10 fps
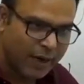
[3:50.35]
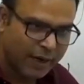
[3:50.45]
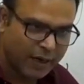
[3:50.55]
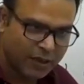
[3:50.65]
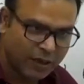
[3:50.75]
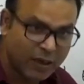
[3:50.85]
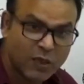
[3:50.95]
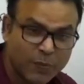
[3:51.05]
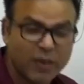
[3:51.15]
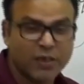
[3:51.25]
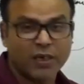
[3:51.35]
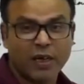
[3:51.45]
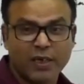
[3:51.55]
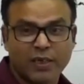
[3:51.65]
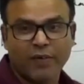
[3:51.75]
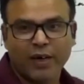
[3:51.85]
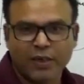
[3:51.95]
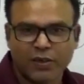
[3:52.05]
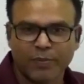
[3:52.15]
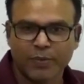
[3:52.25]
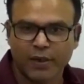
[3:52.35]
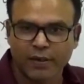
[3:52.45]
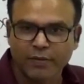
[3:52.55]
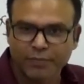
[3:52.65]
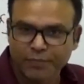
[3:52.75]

International Space Station itself get disrupted.